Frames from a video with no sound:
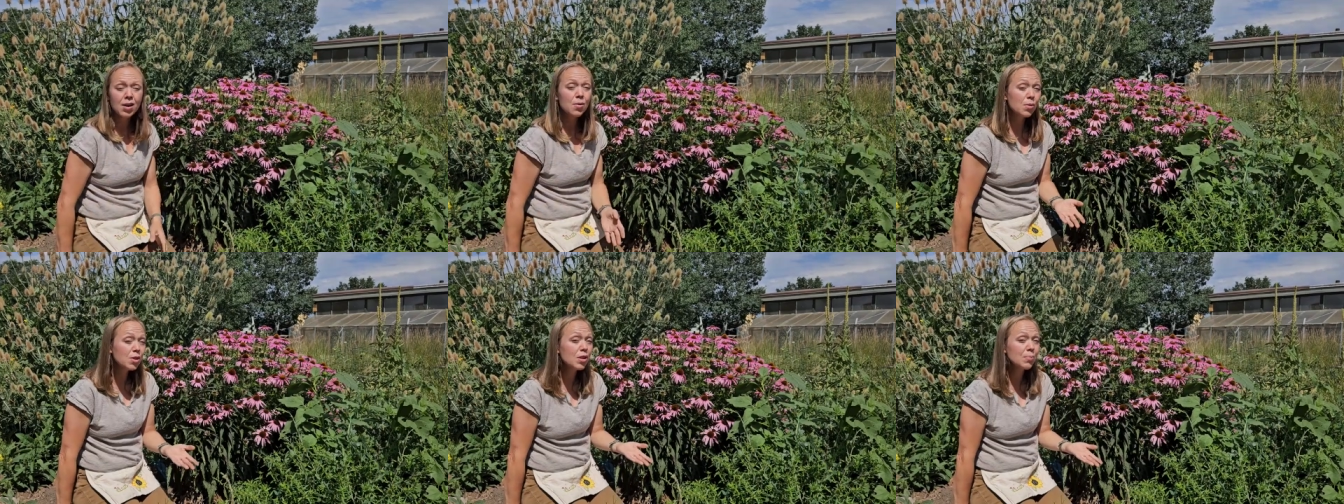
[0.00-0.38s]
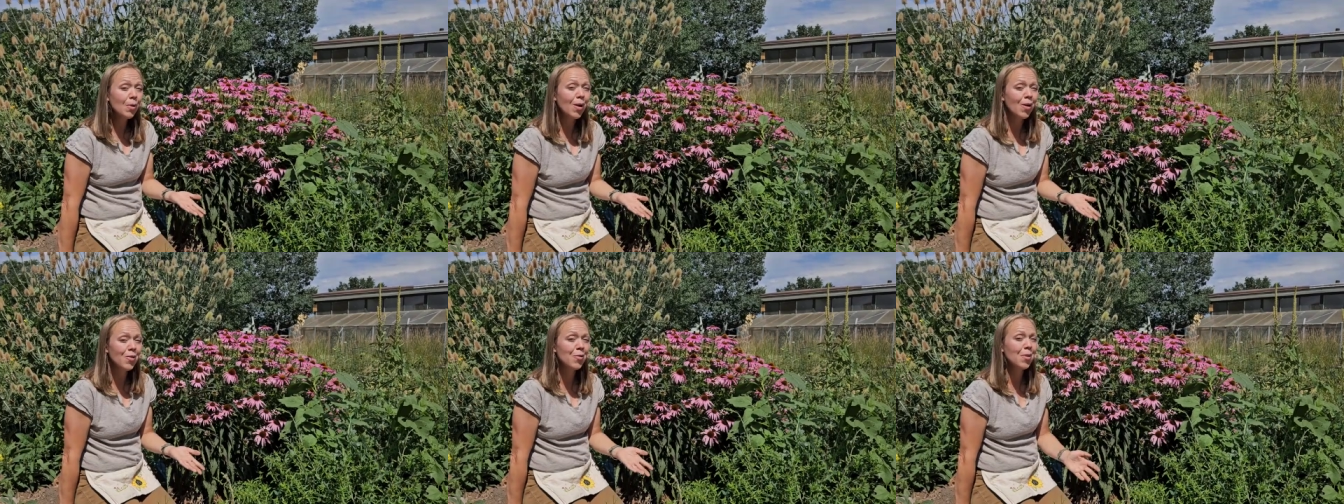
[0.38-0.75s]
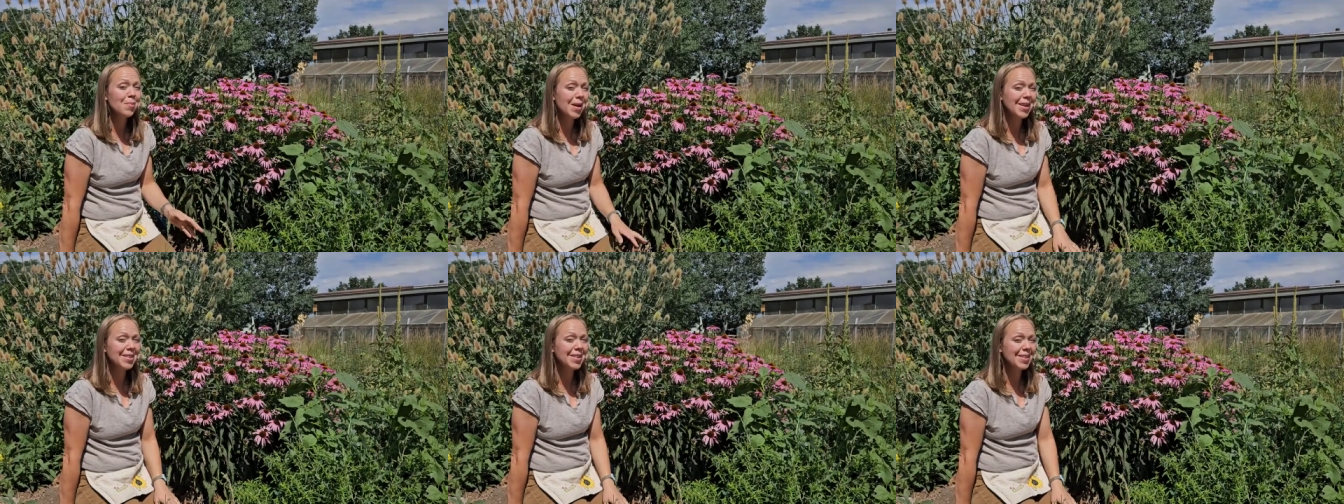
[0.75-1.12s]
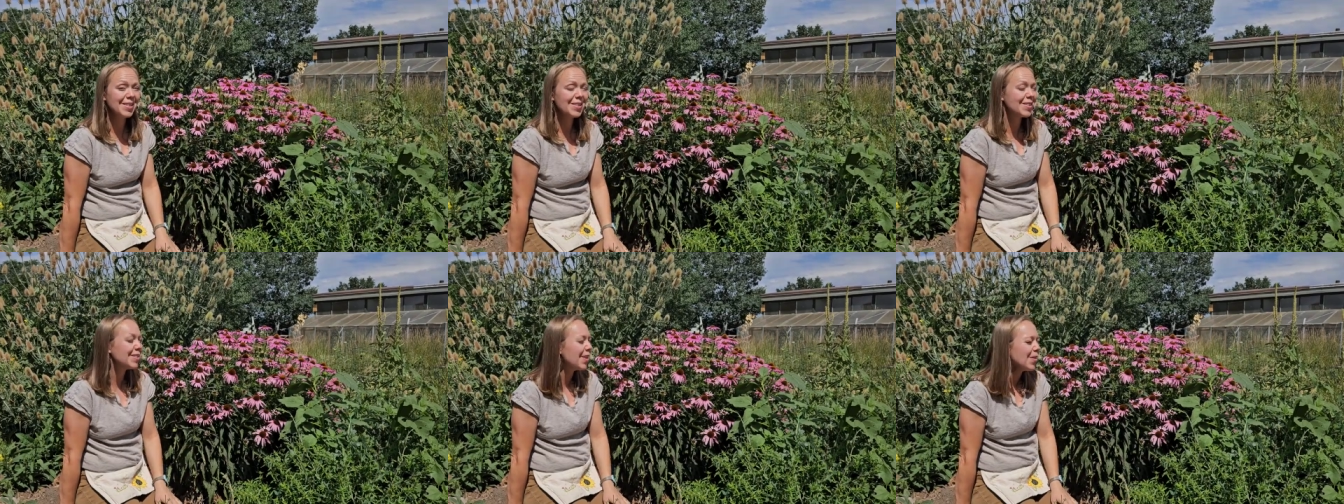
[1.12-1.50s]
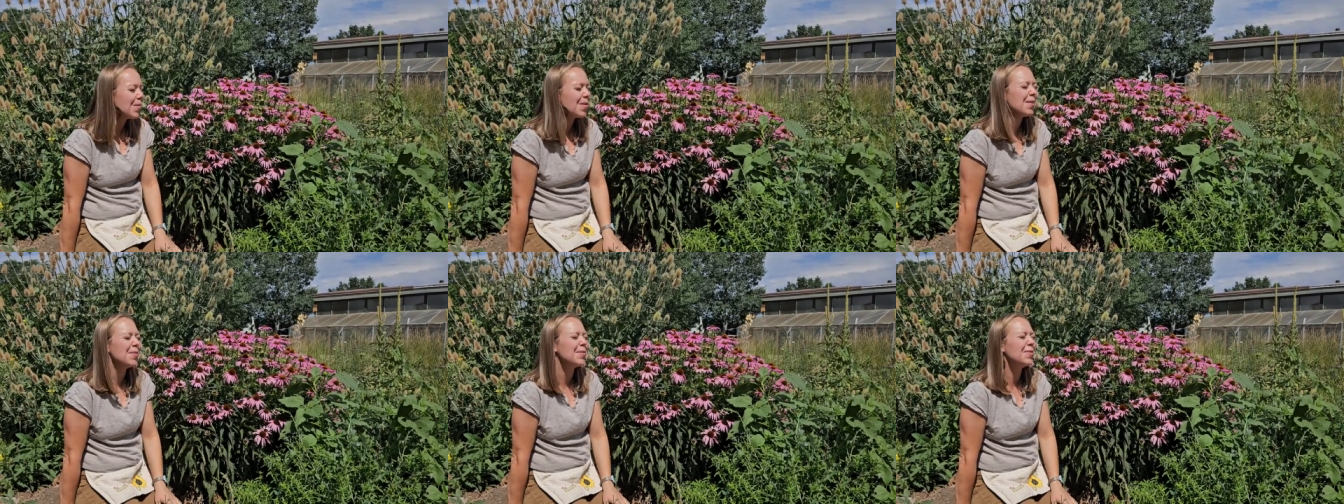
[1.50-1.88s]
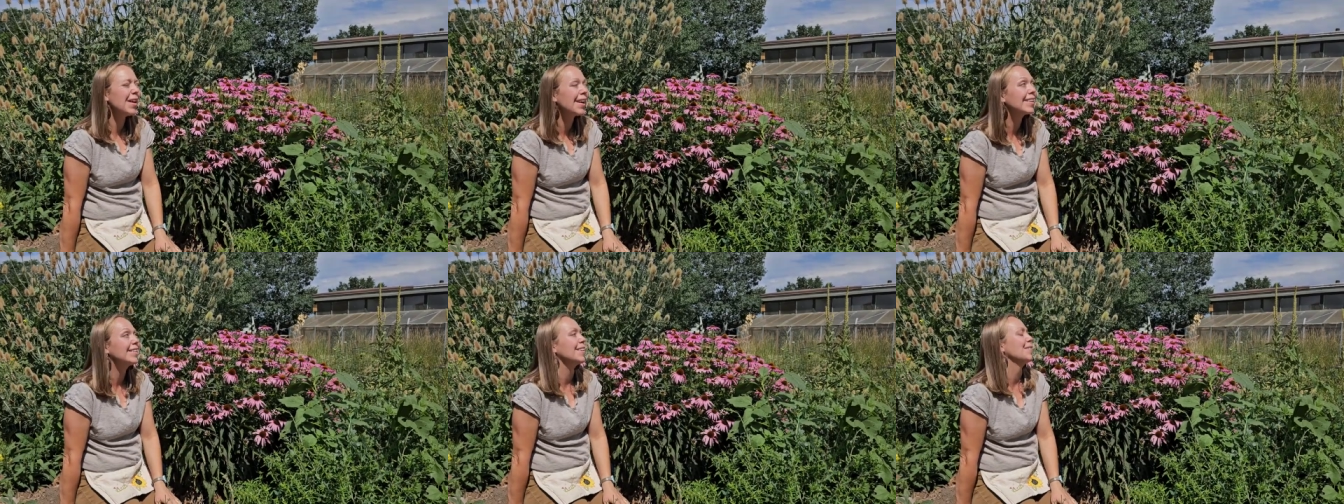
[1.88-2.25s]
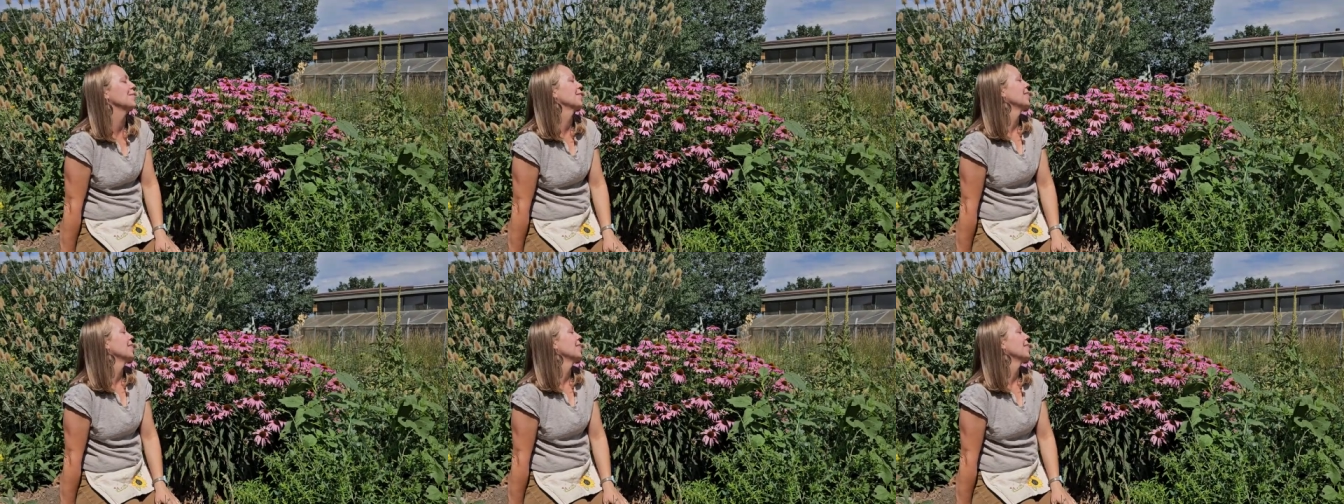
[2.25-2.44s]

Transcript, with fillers: which is part of what makes it so effective.